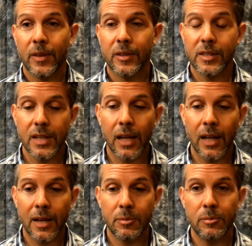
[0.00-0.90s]
There's not a
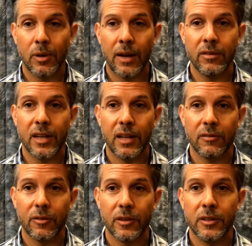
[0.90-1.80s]
lot of people advocating
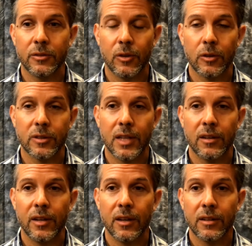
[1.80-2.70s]
for these folks down
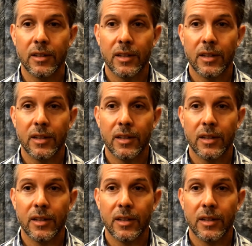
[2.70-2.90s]
there,